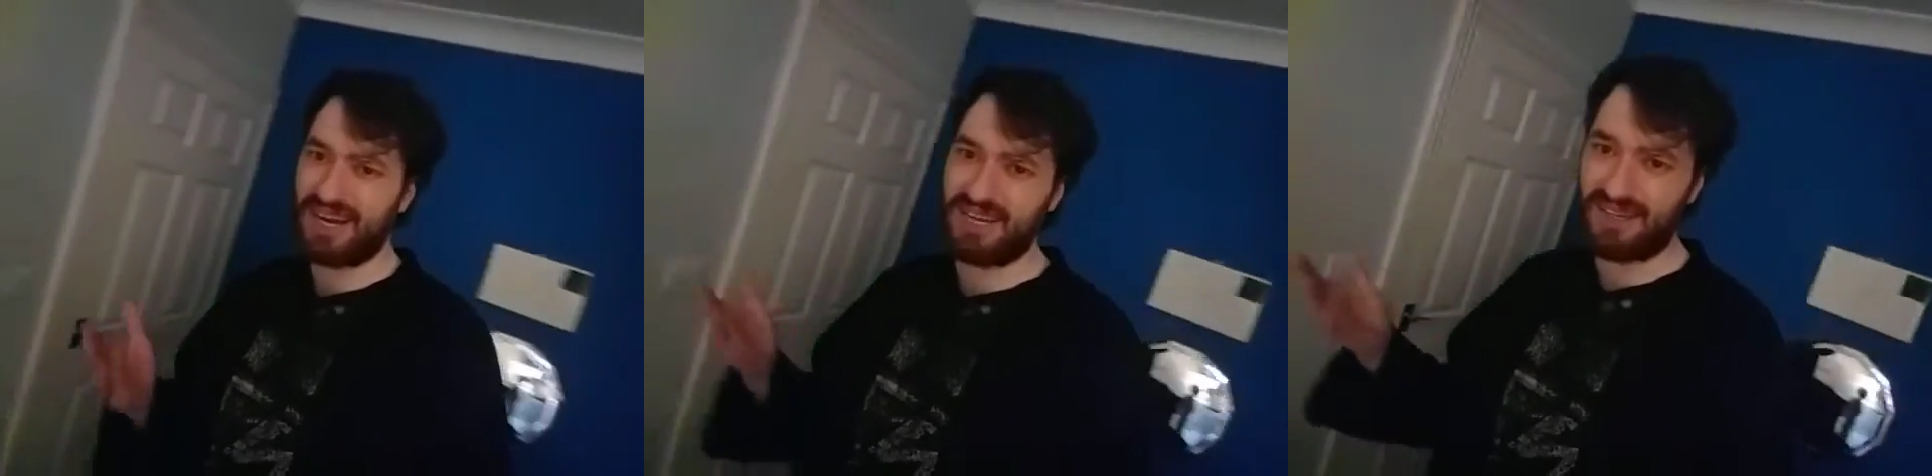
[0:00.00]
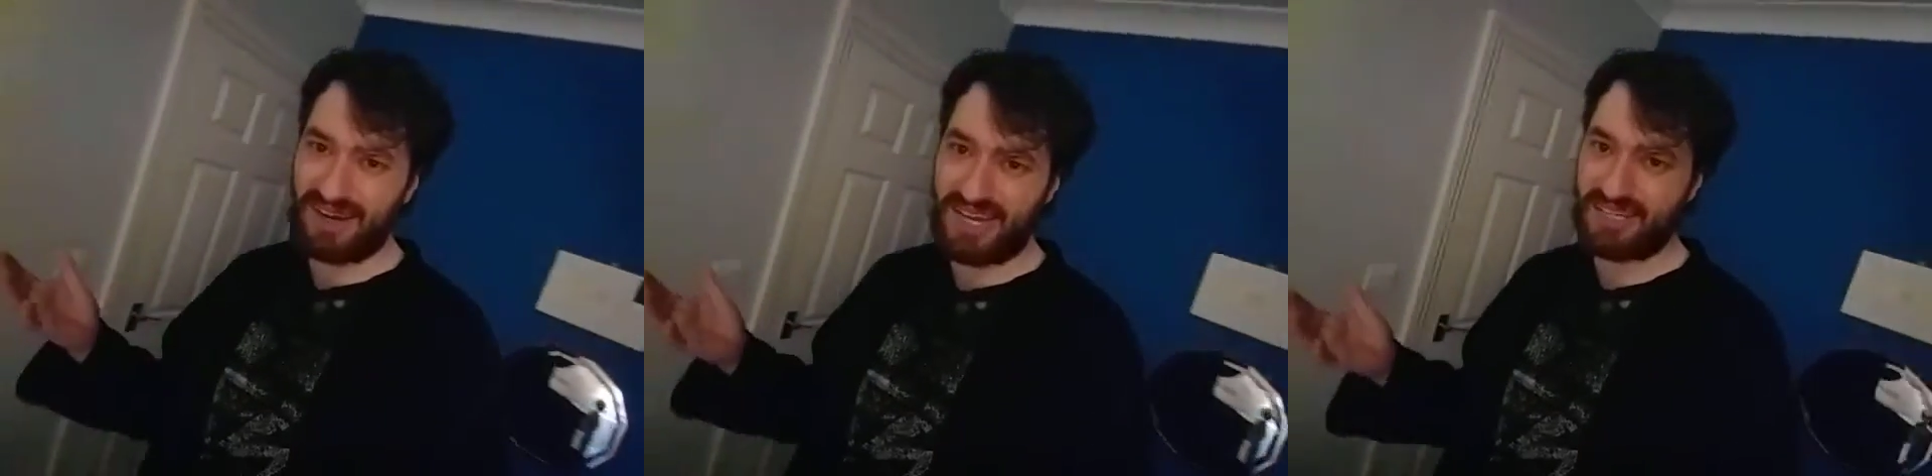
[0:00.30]
of
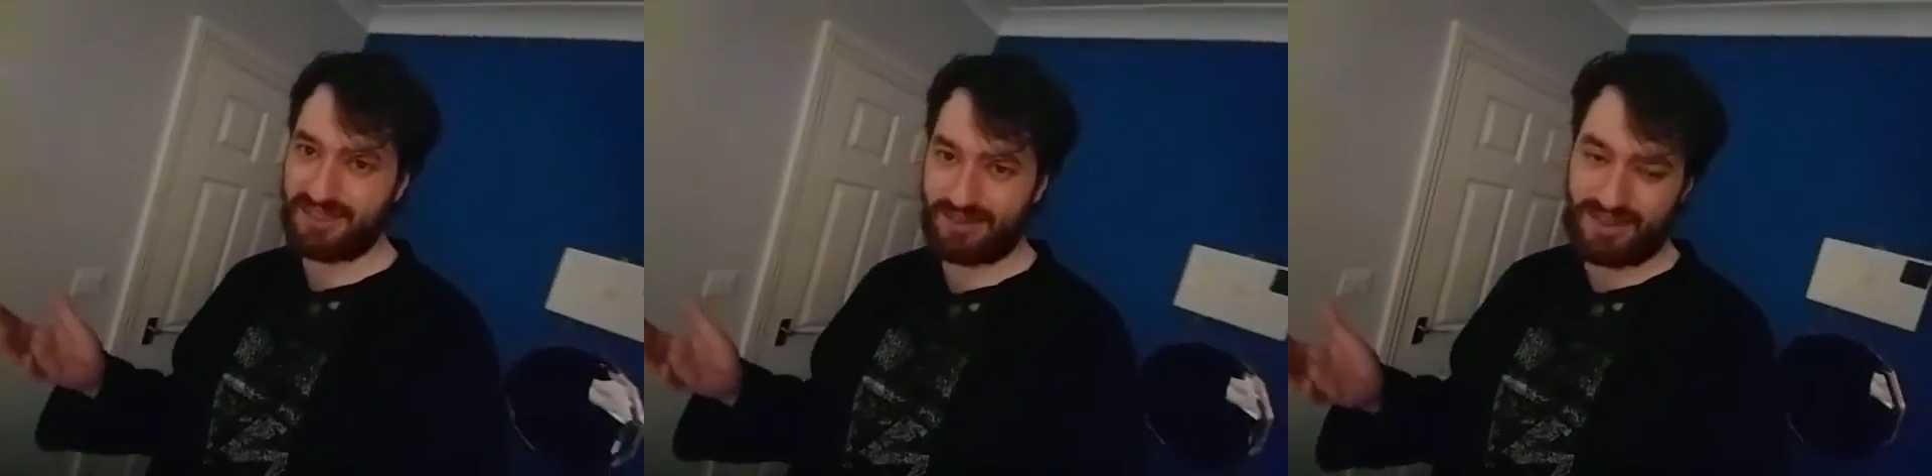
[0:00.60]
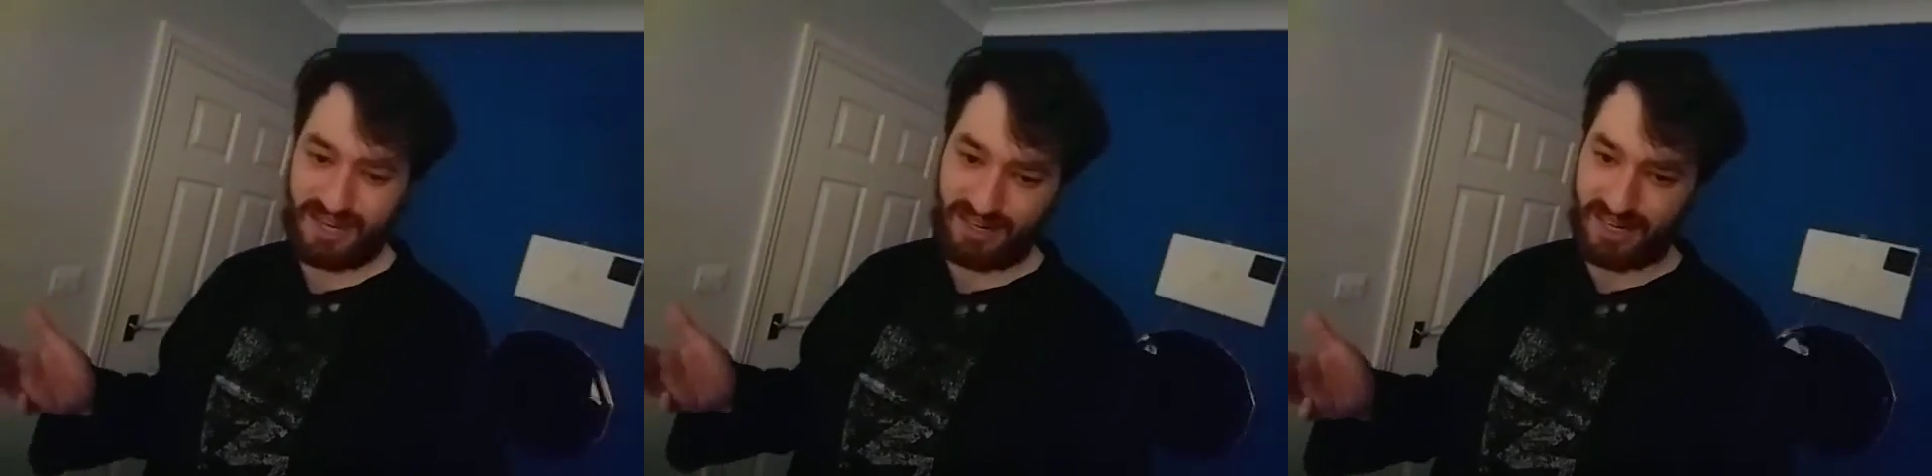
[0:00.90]
died as a
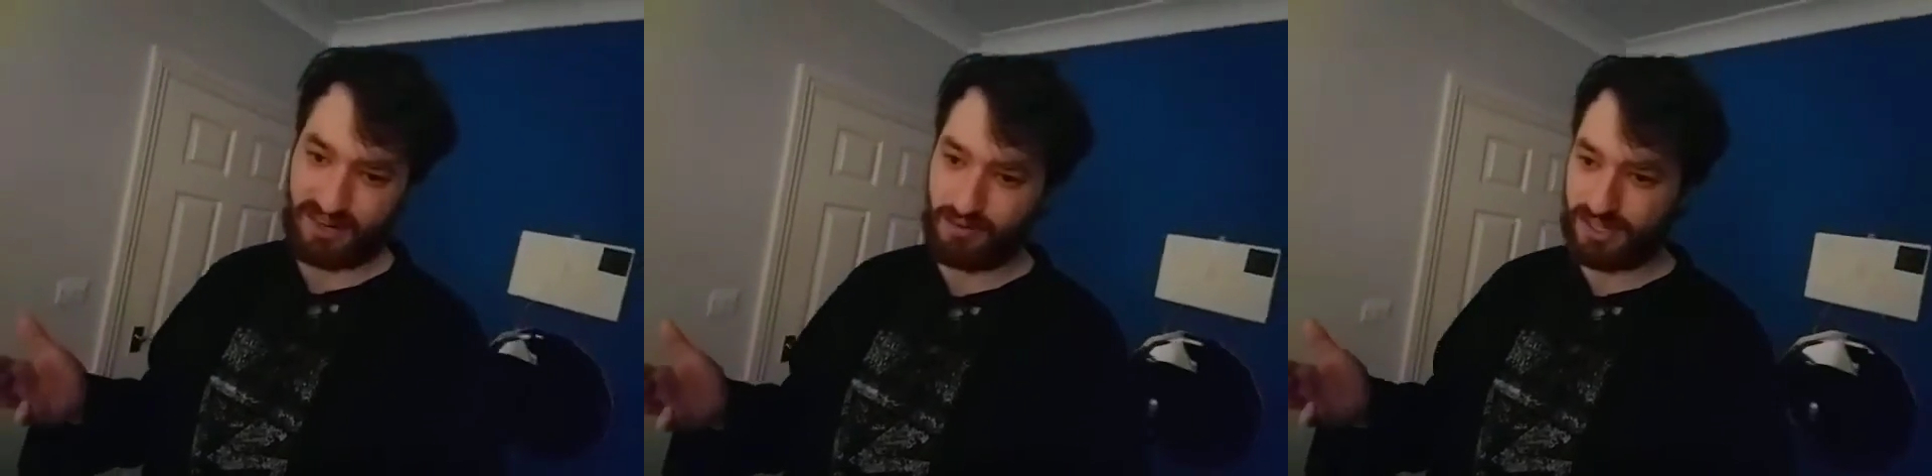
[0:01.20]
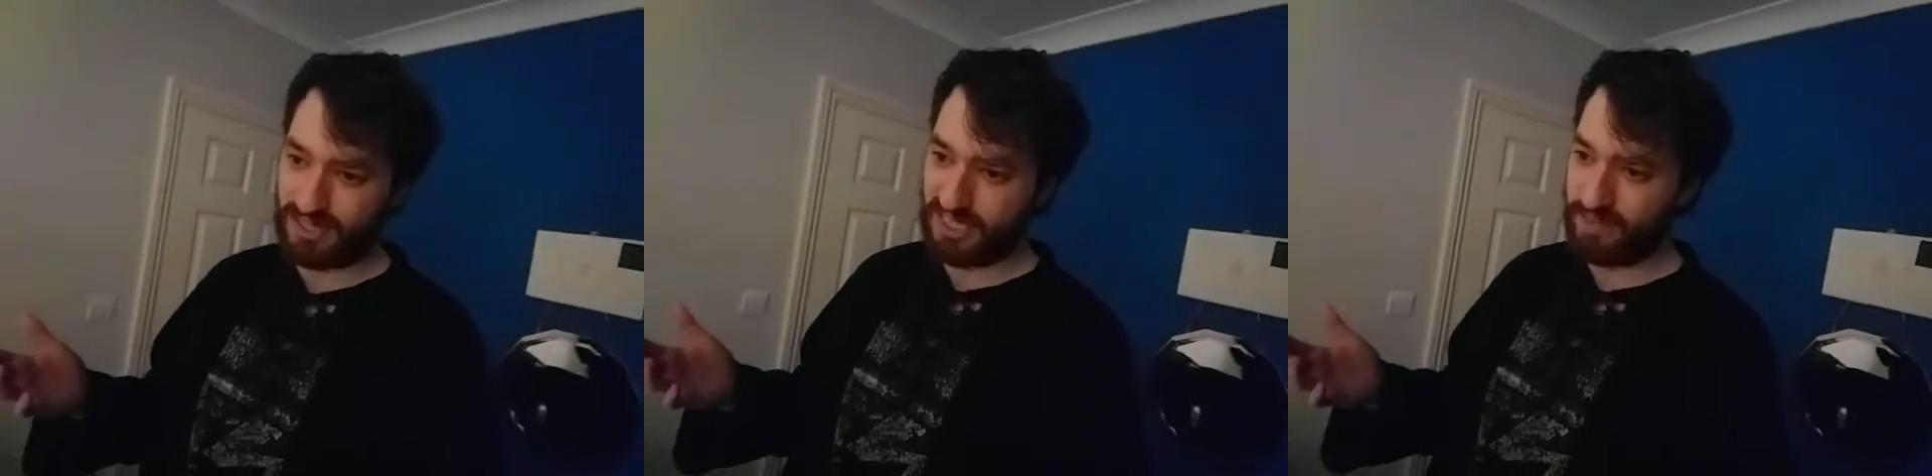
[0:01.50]
thing, like no one
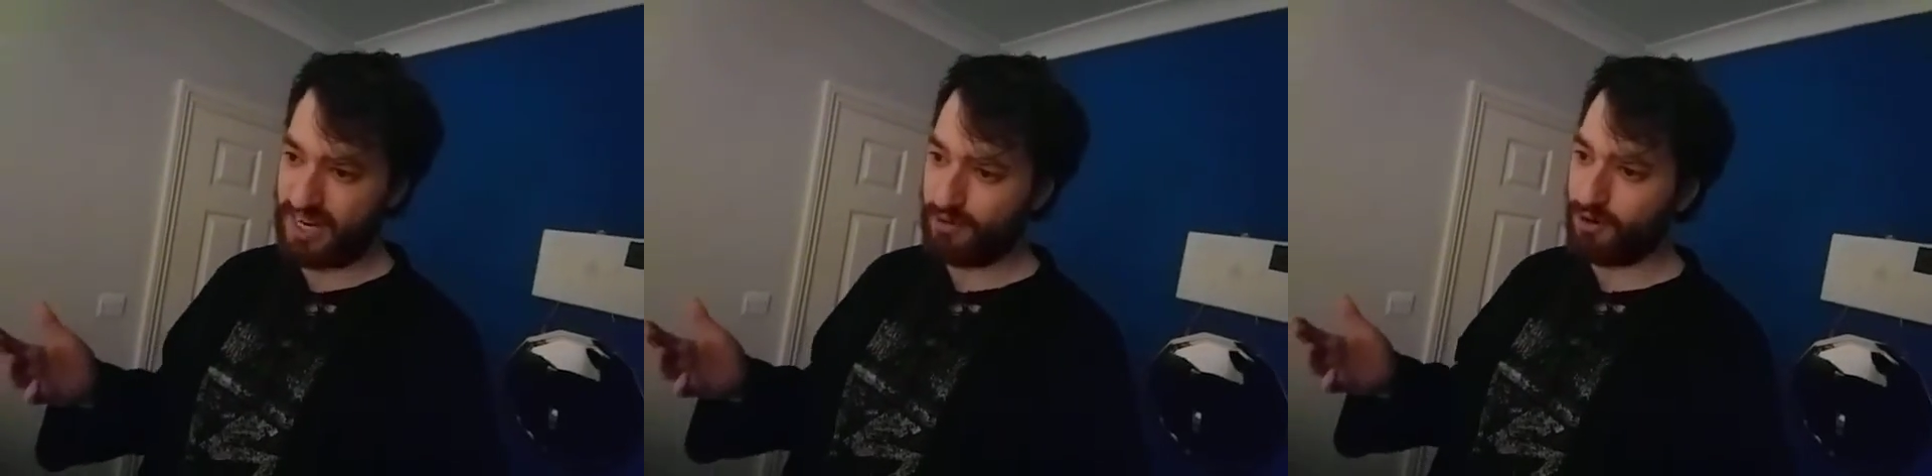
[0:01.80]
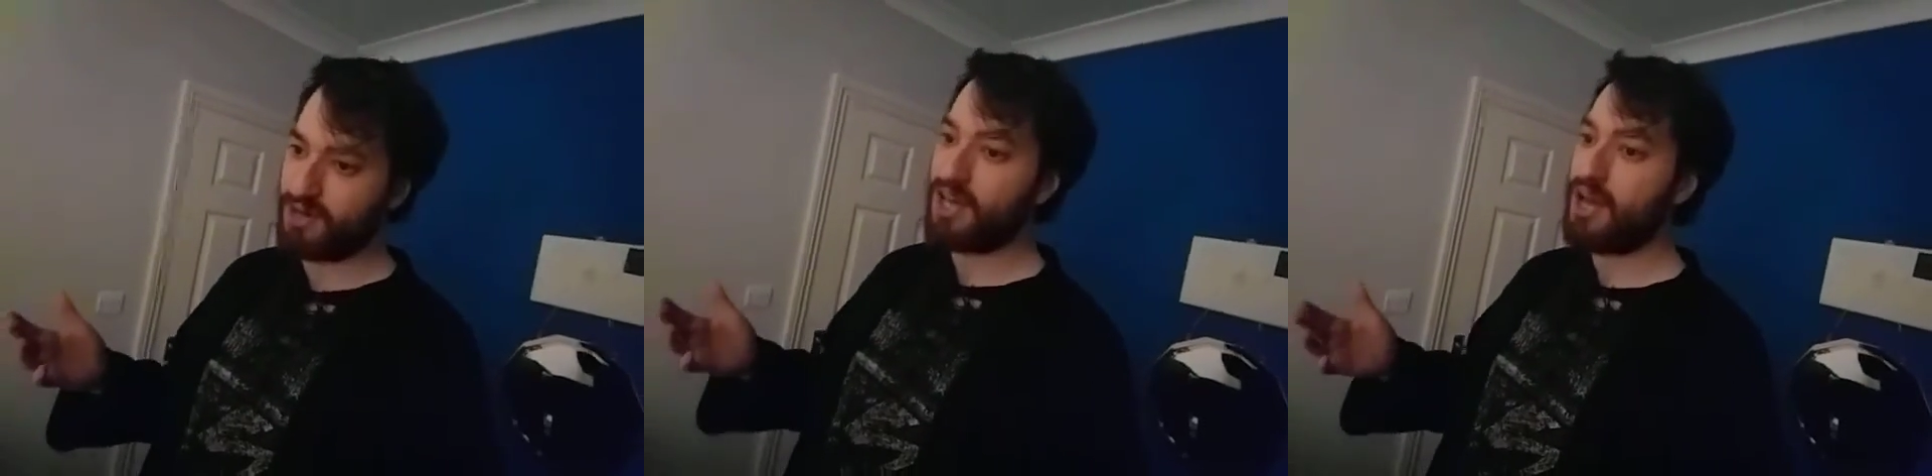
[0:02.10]
does them anymore.